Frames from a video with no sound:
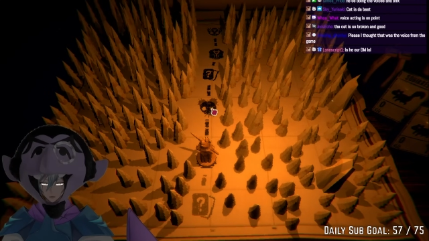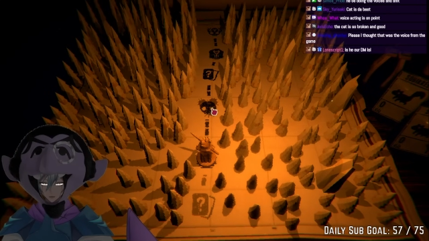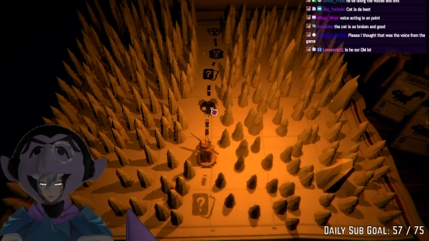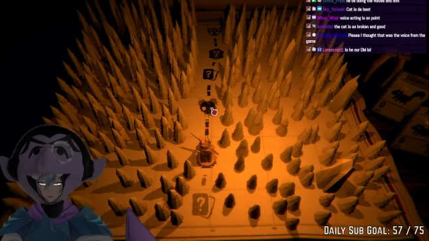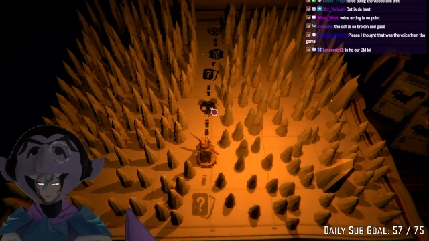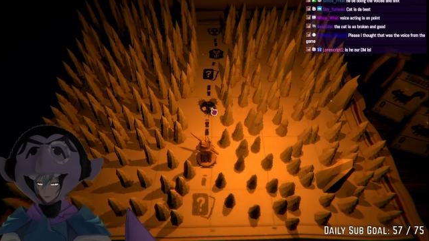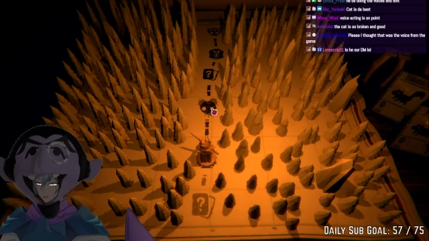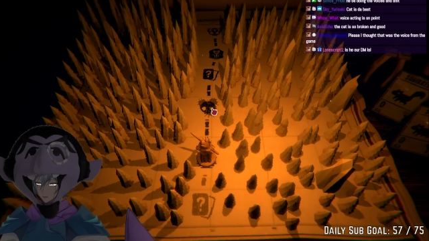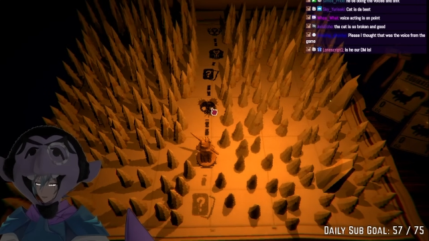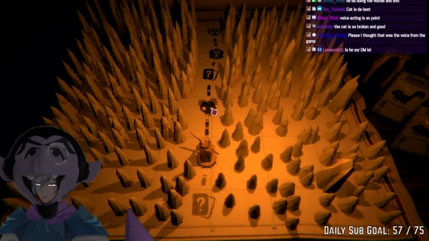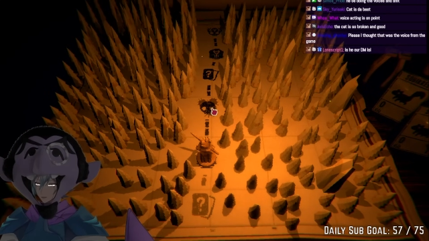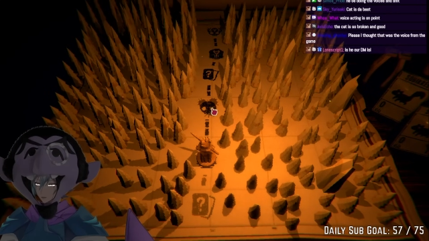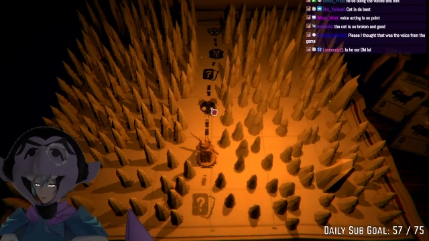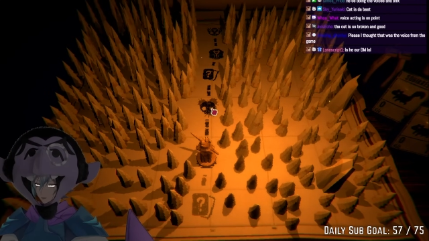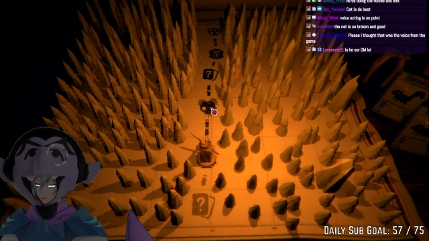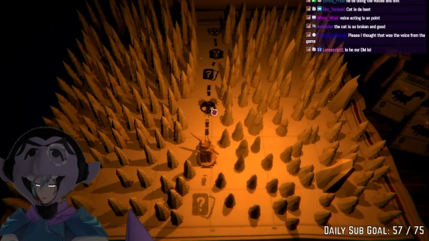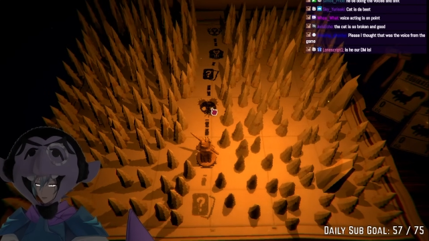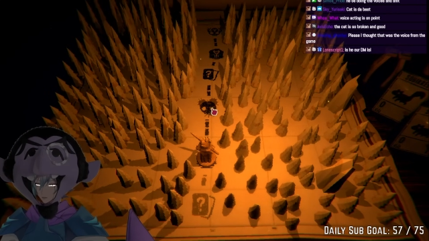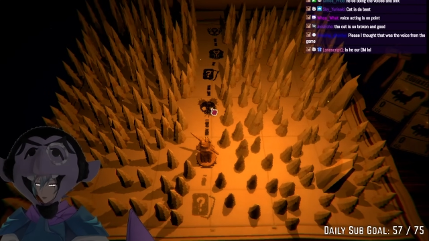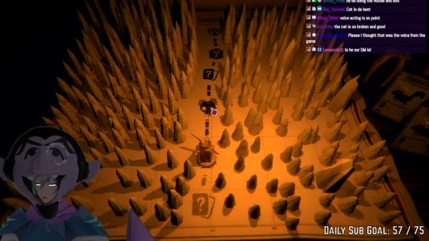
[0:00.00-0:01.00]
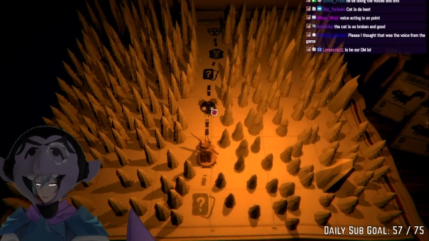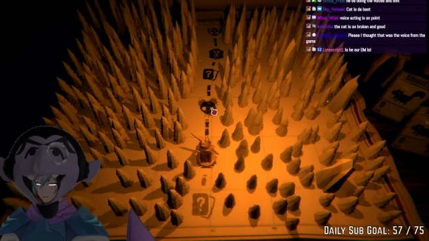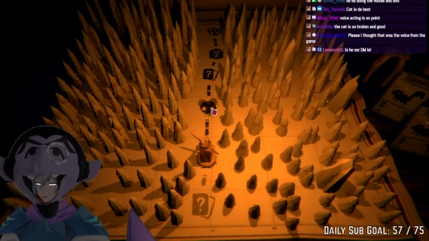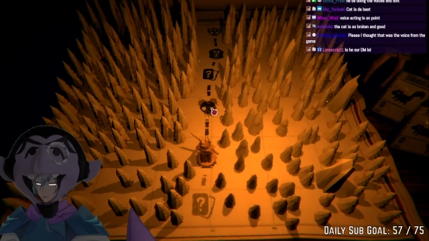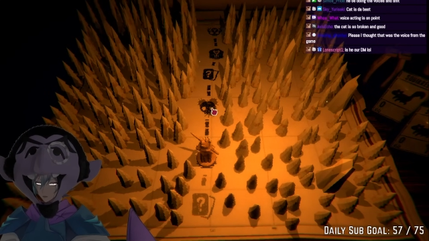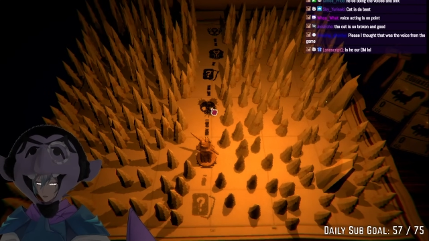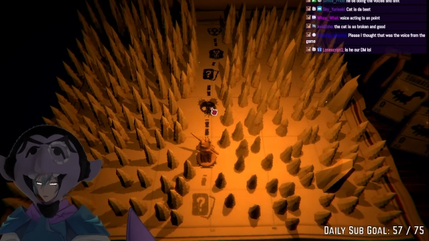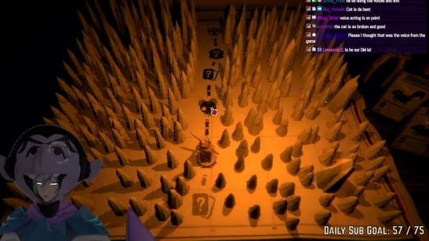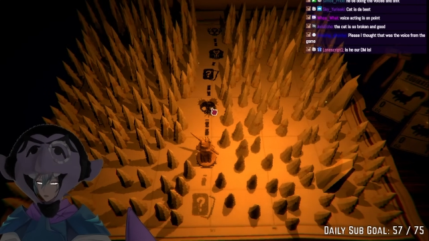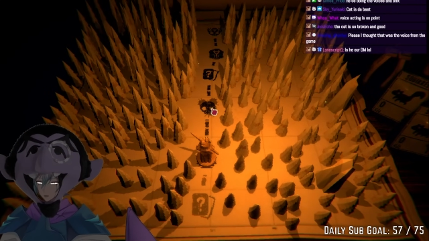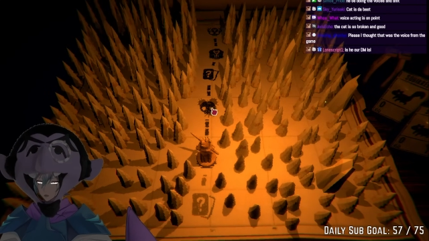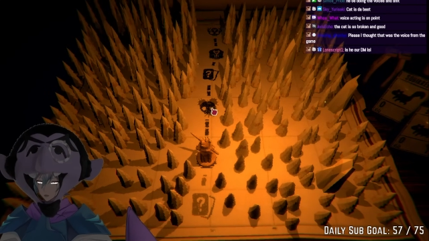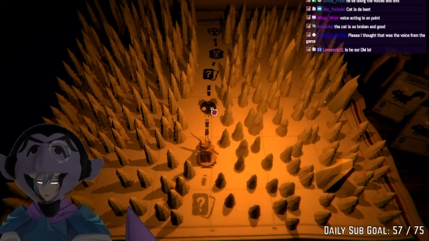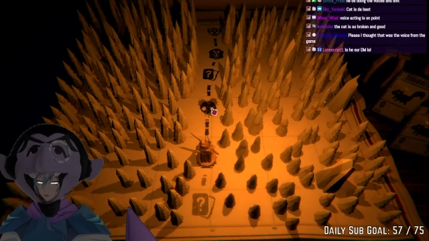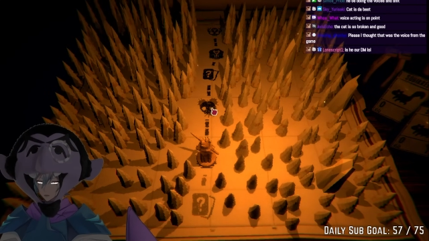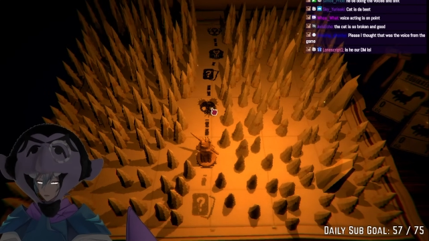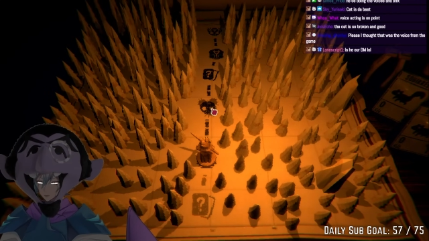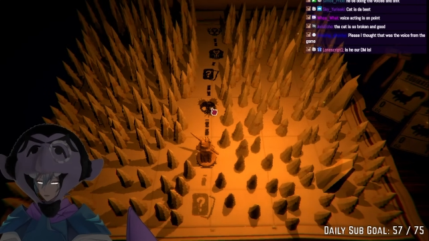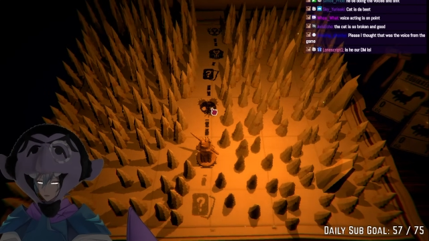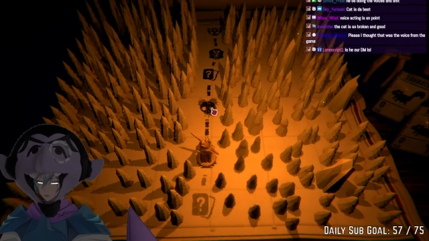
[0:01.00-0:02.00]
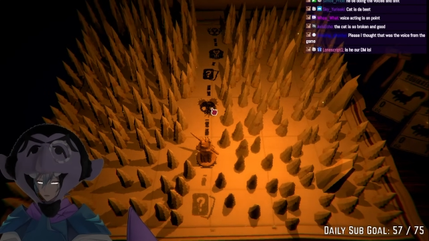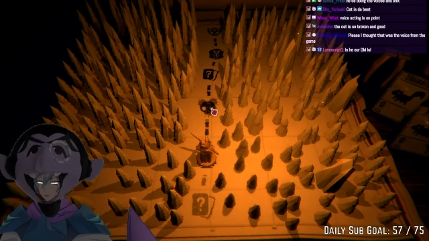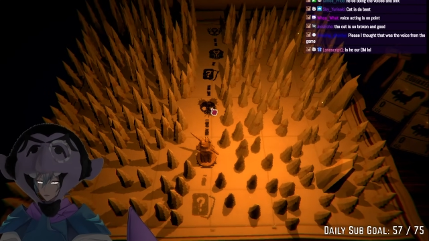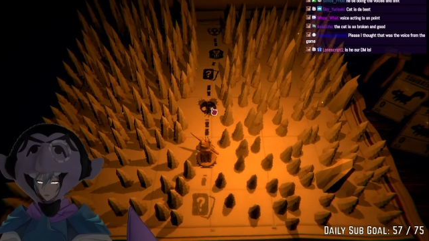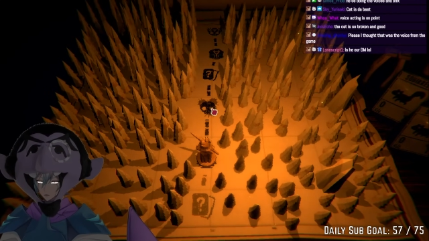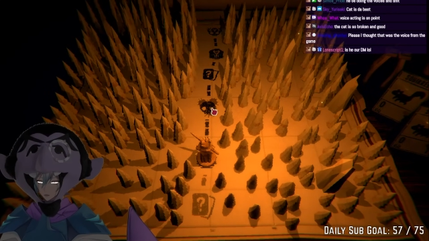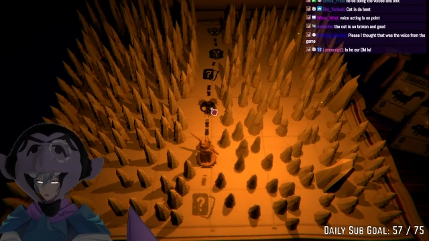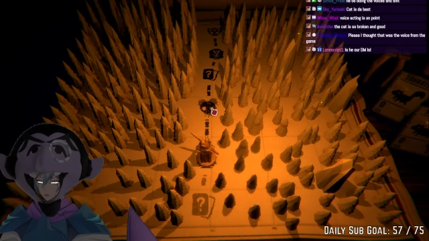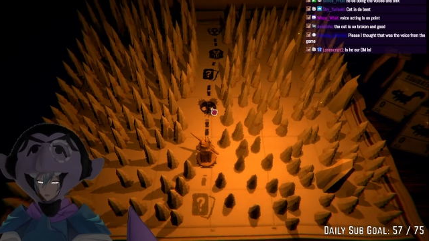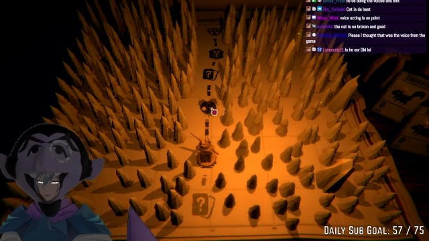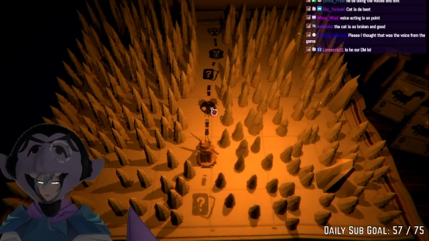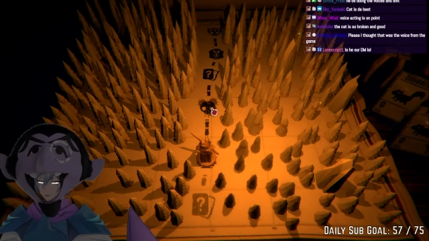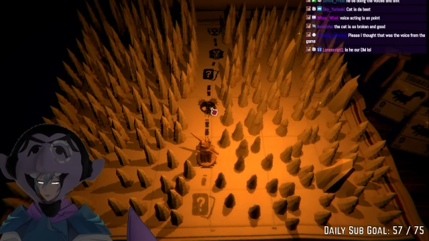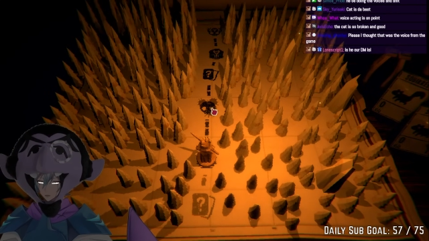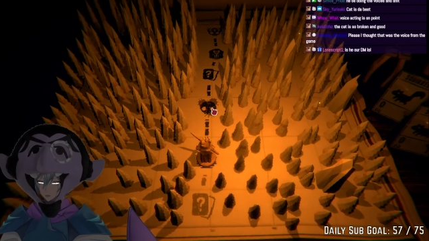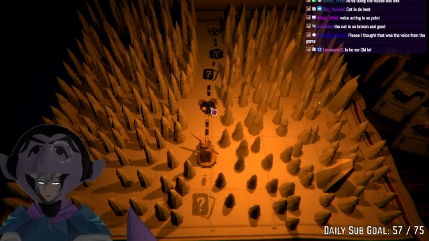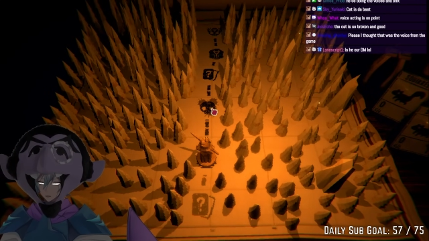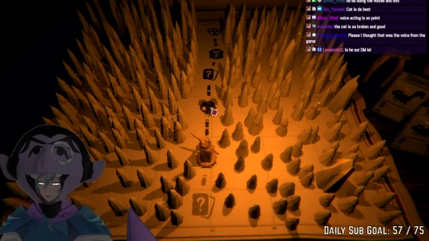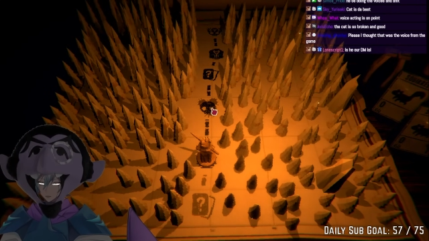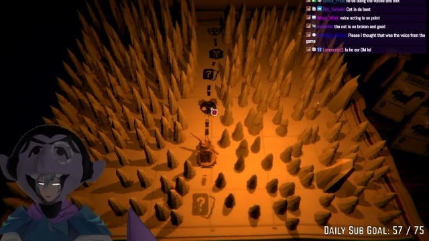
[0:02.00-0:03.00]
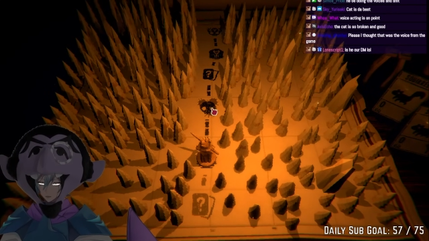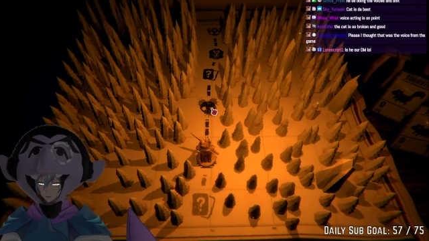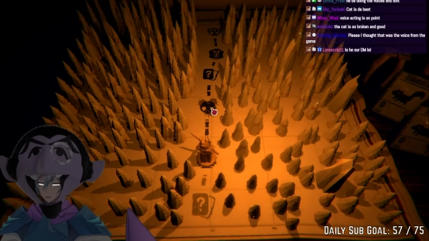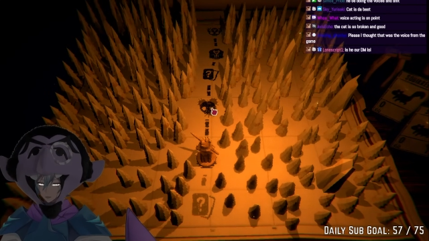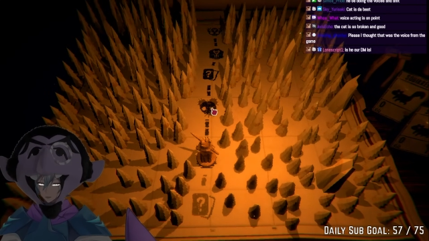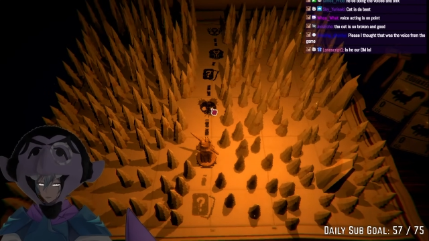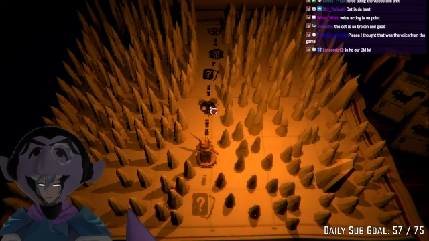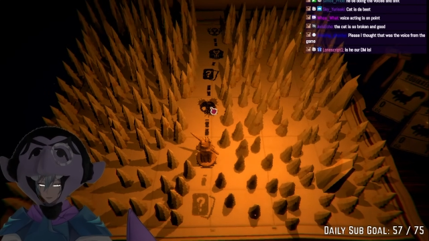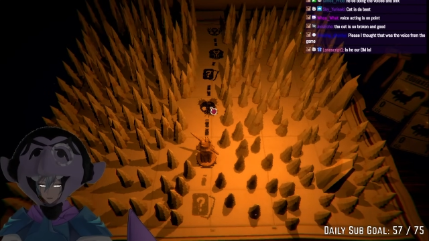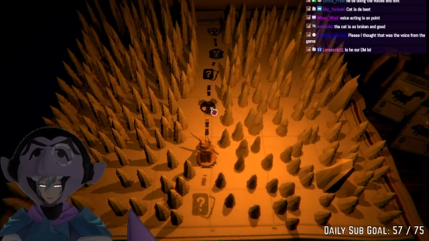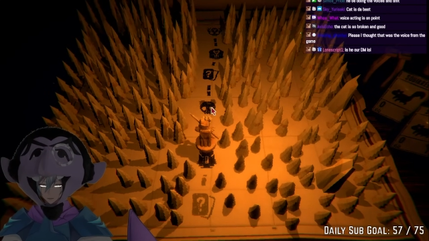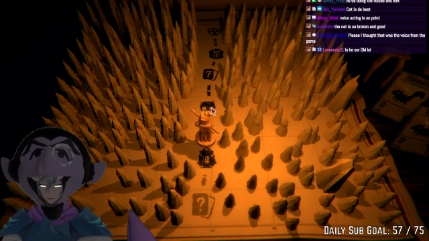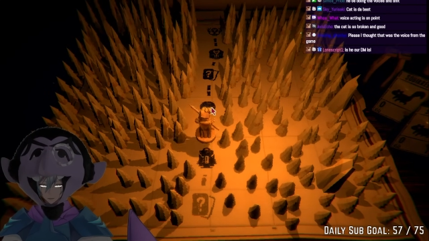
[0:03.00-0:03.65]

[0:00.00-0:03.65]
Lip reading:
Nobody's mouth can be seen.